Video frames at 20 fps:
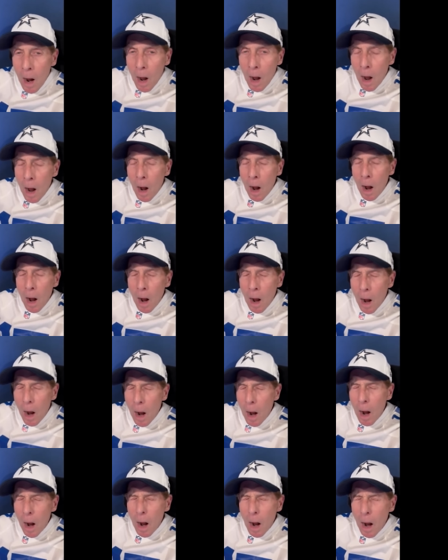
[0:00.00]
when it's on a
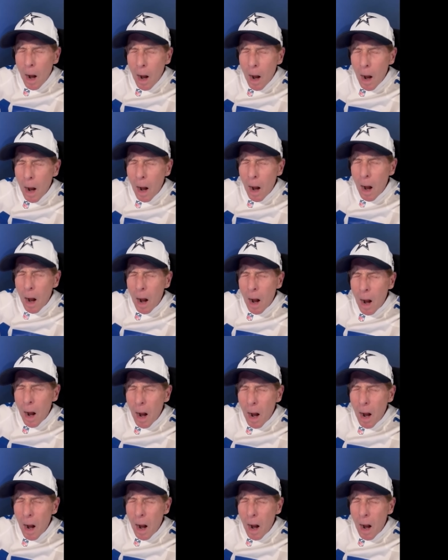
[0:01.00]
large platform
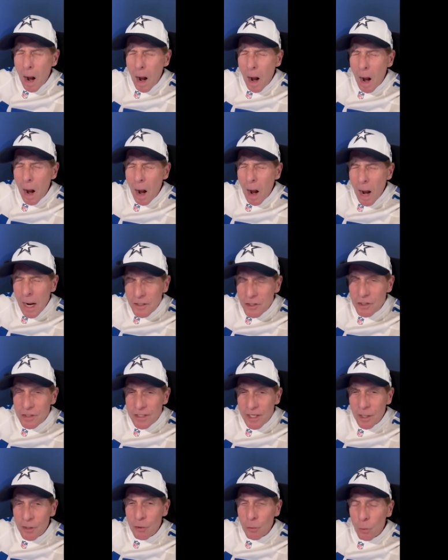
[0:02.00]
like that, people
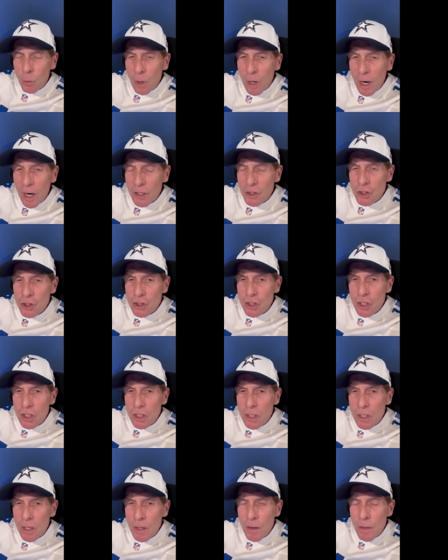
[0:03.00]
take such
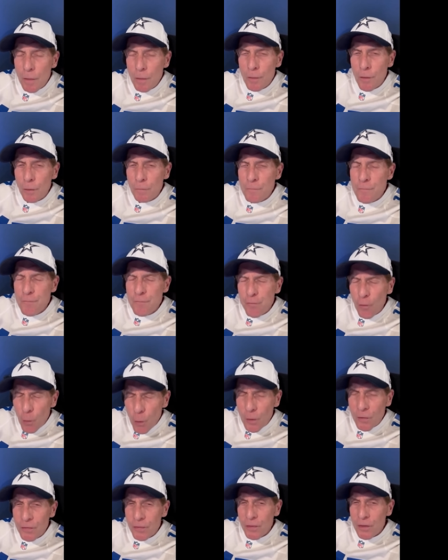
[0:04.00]
allegations as
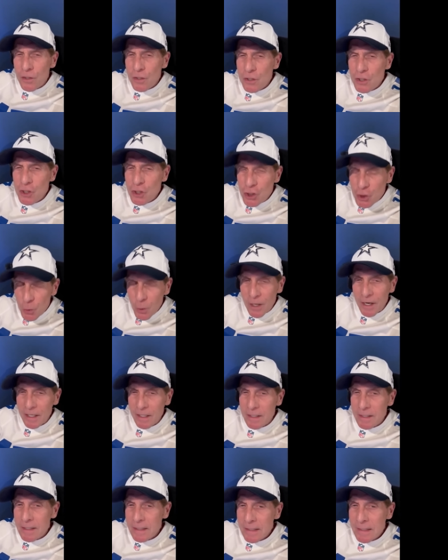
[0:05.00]
truth, and now
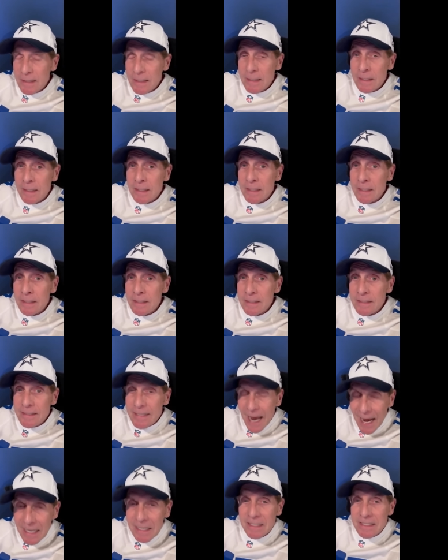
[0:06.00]
you have to put out a
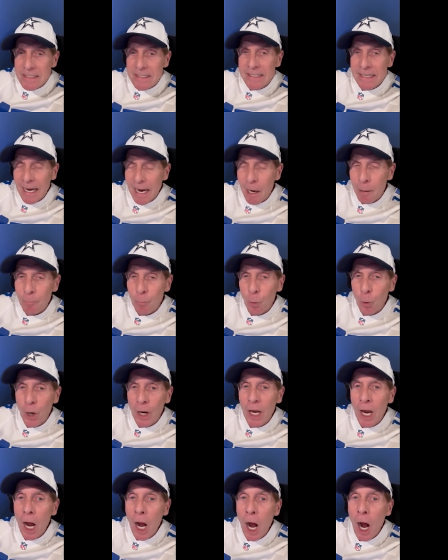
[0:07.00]
fire that you didn't start.
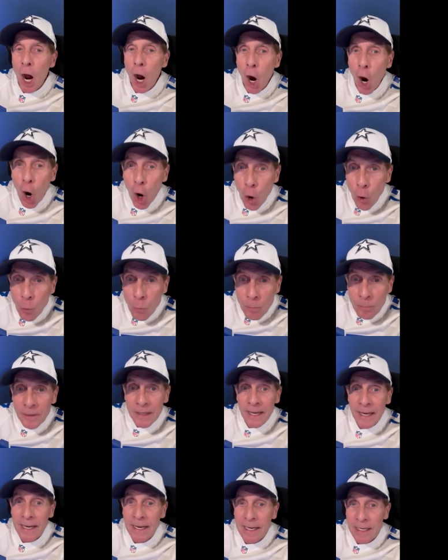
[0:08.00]
And so